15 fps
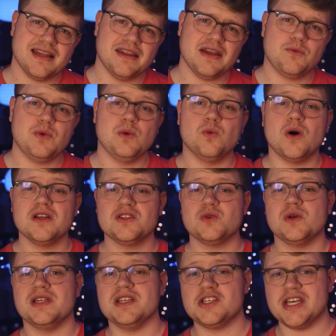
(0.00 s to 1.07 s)
that we want
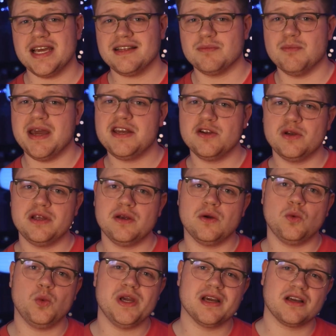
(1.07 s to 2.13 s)
to inject
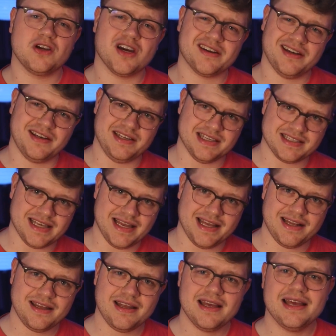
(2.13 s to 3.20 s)
manually via Kotlin
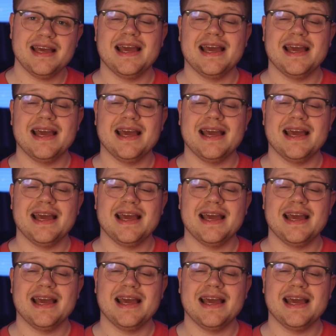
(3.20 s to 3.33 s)
DSL,